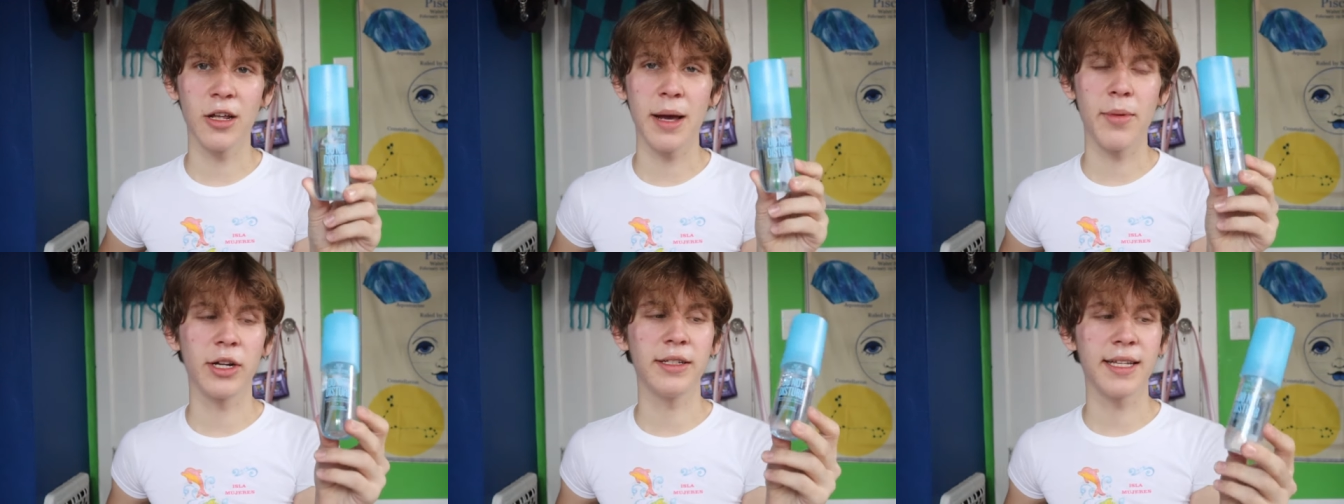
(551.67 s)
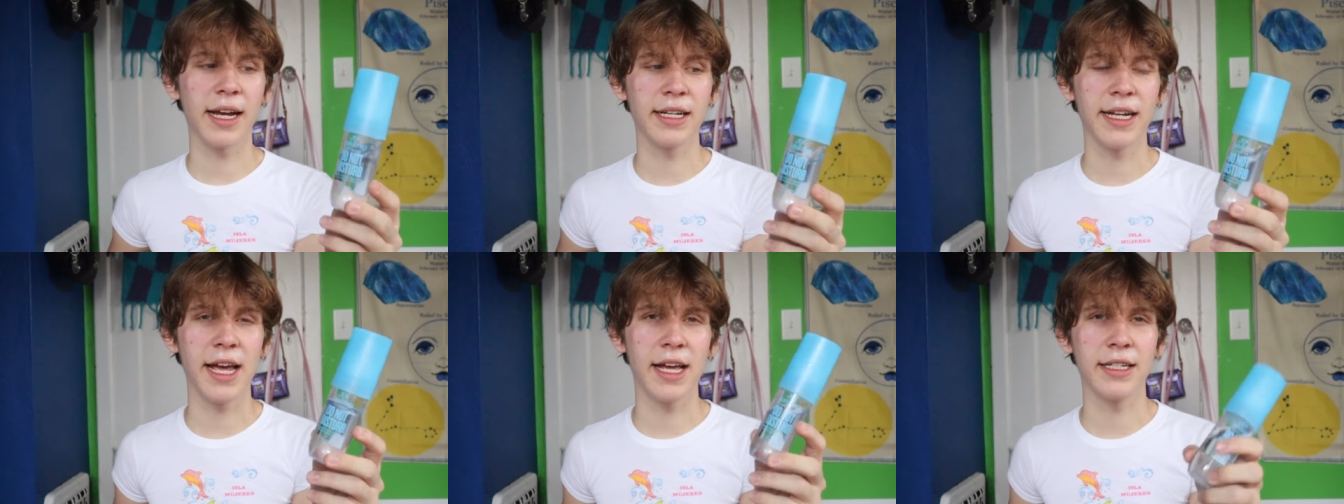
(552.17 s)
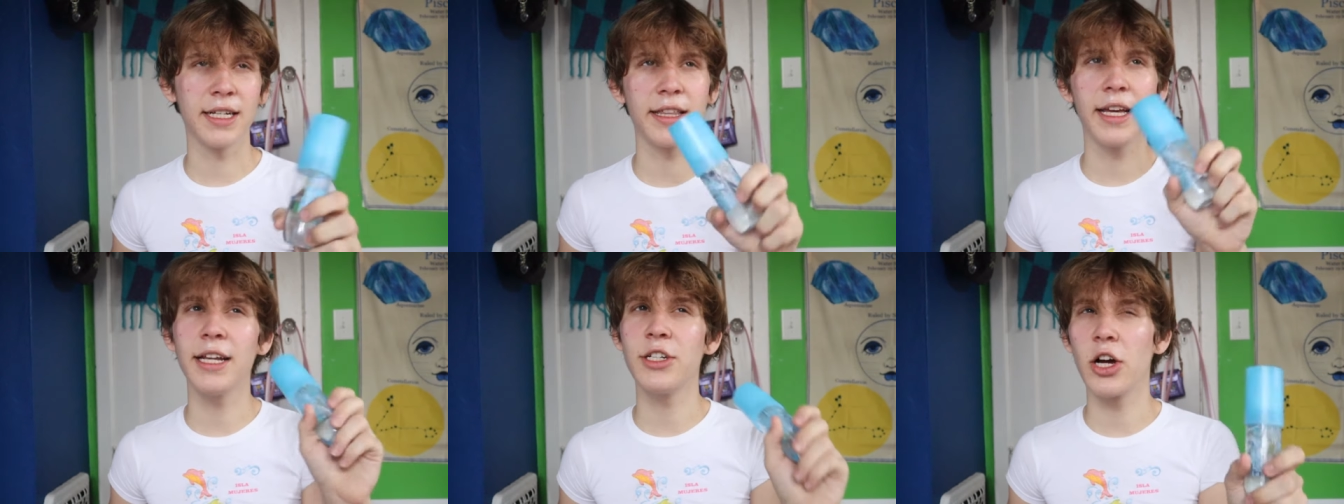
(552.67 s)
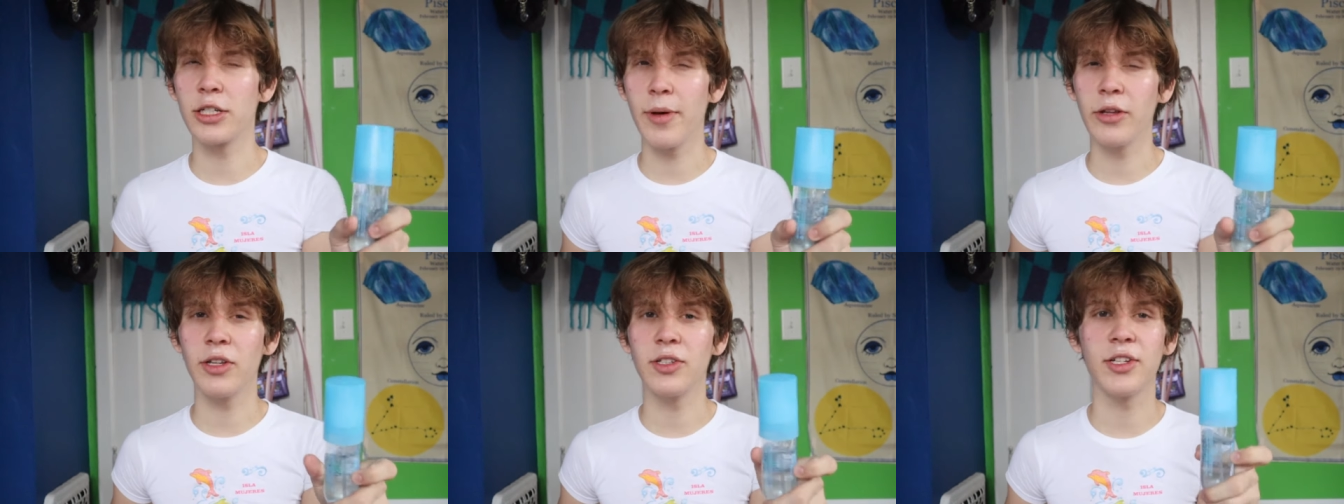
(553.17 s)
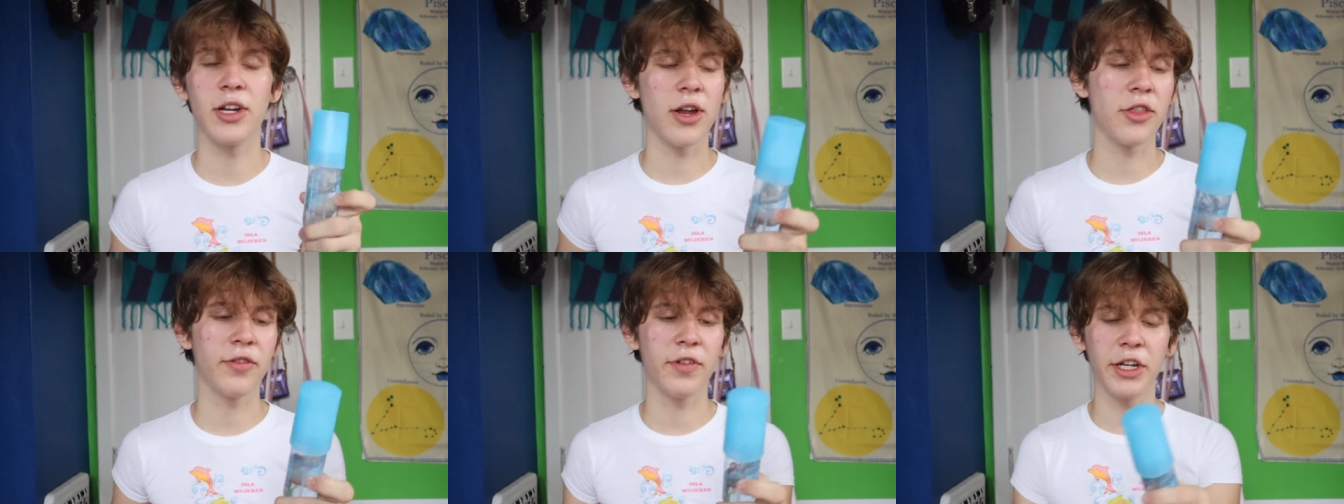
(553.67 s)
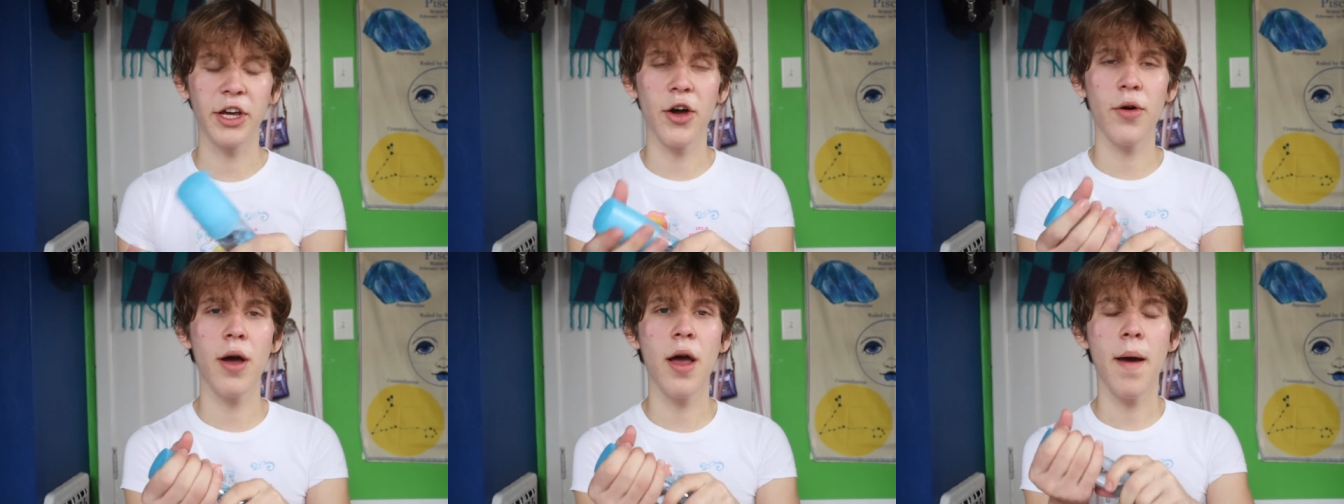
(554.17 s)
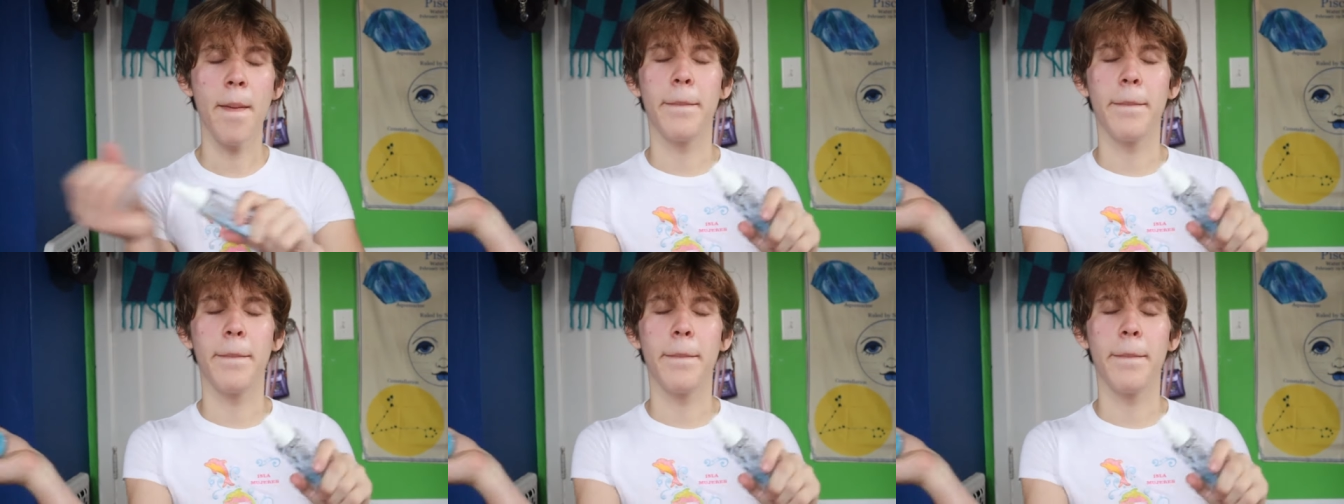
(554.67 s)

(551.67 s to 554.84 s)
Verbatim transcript: I bought it secondhand. I think I talked about this in another video,